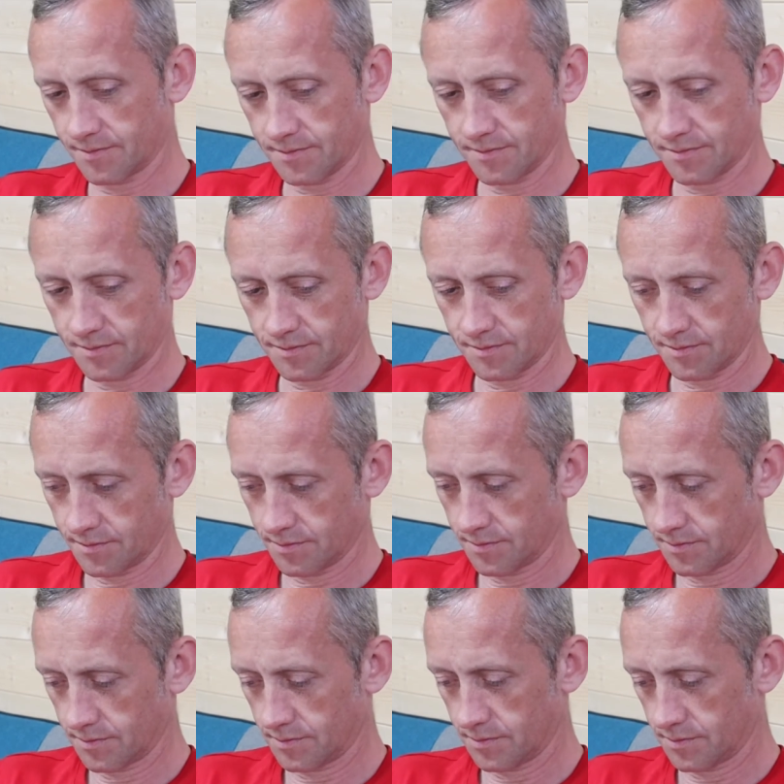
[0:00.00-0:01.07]

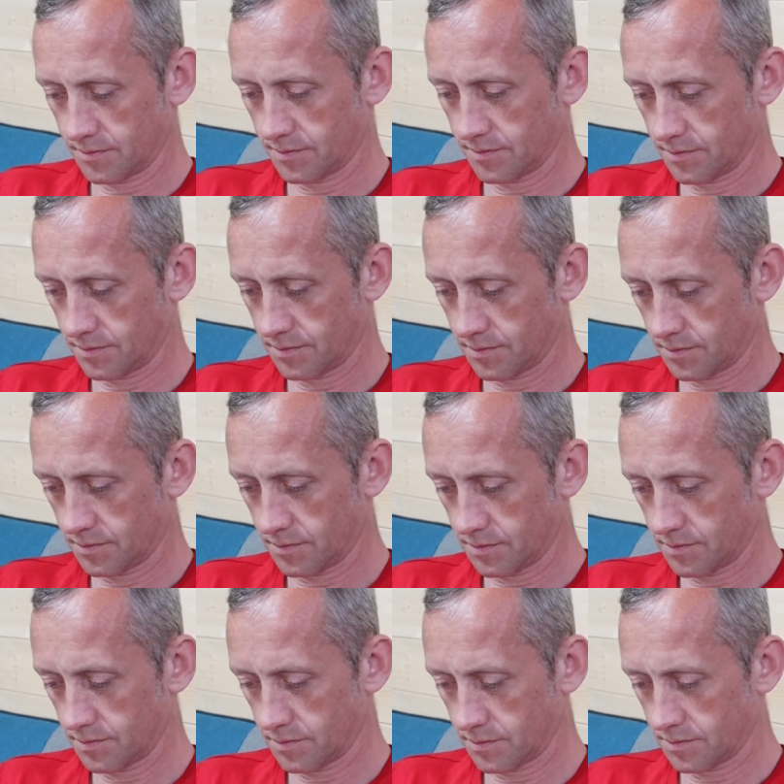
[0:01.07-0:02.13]

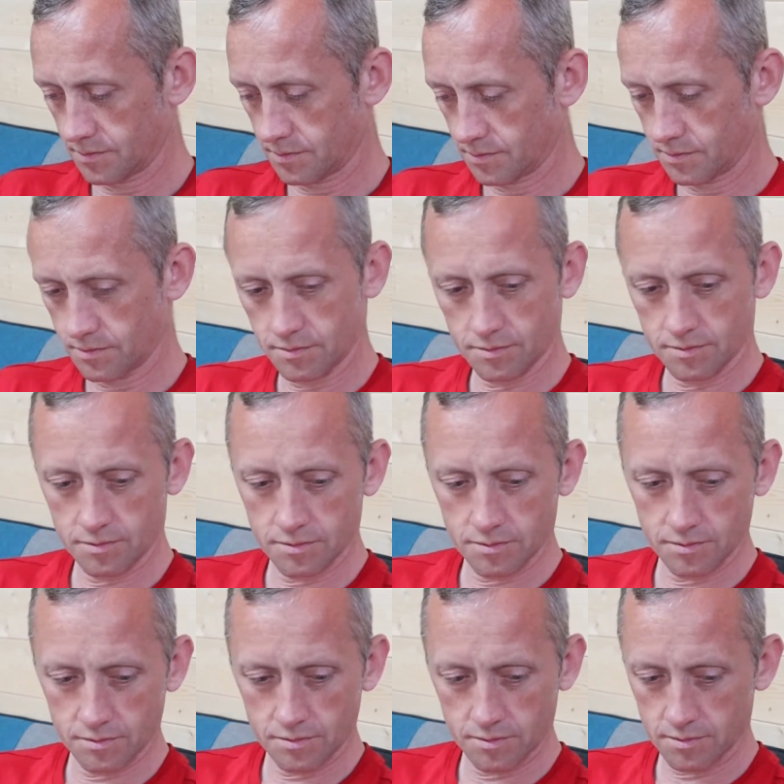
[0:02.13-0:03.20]

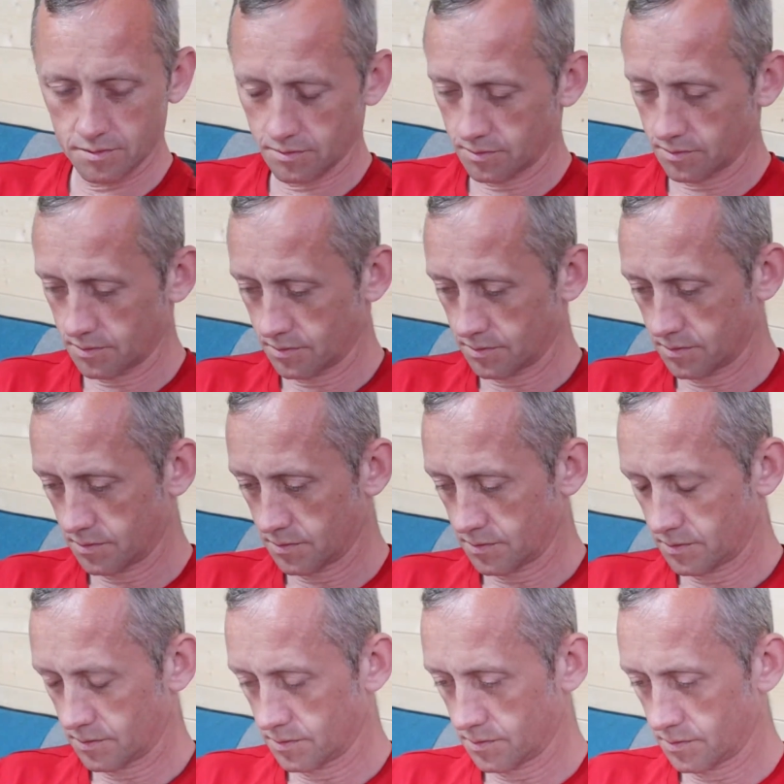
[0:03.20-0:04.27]

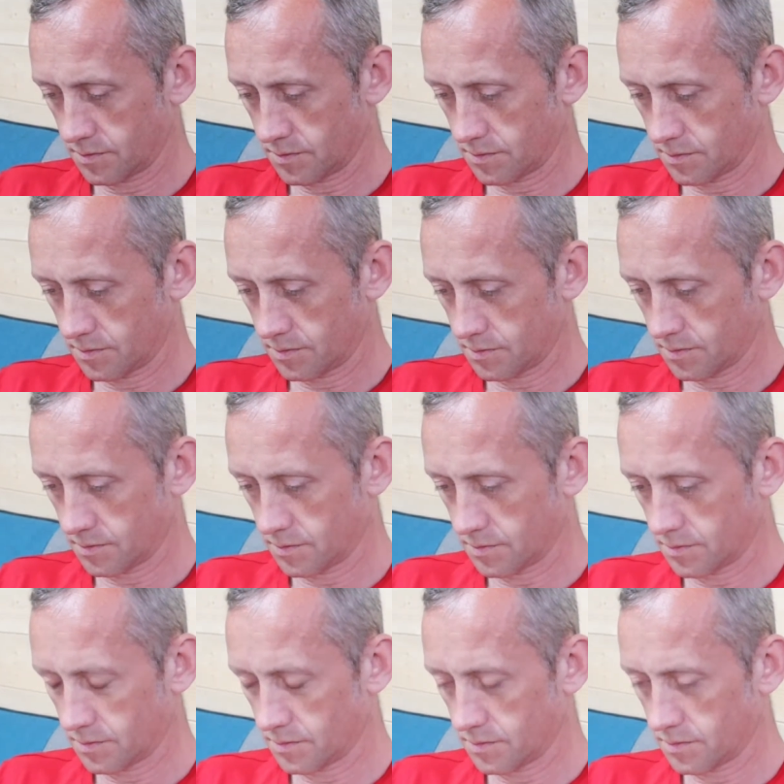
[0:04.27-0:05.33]

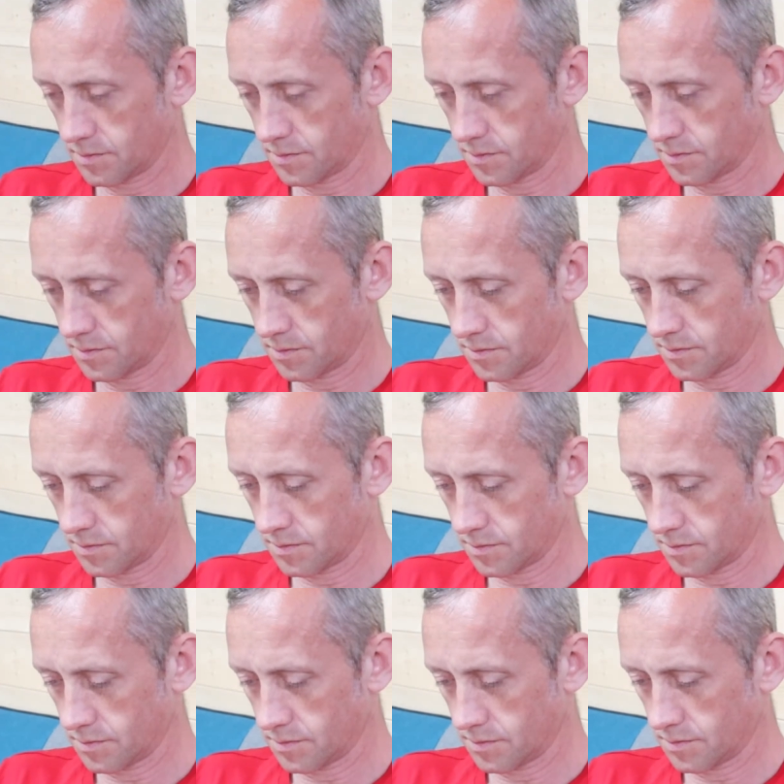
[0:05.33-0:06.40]

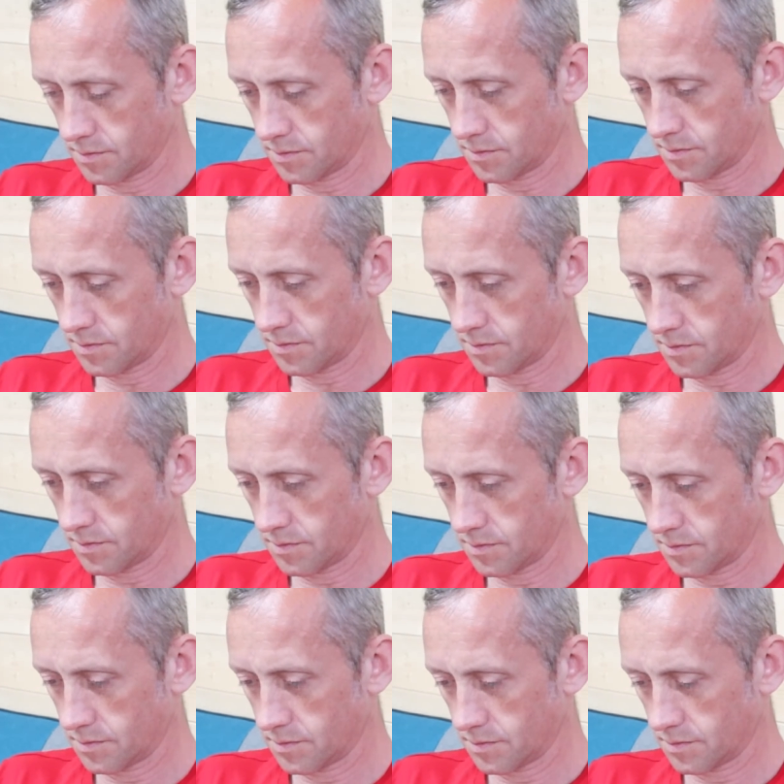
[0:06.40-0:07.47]

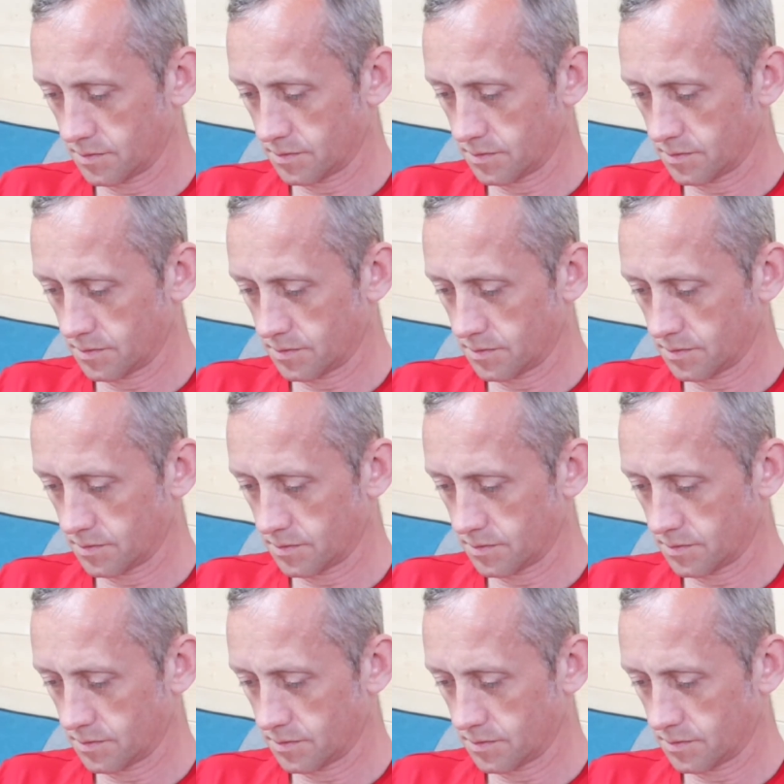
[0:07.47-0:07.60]
Nothing is said.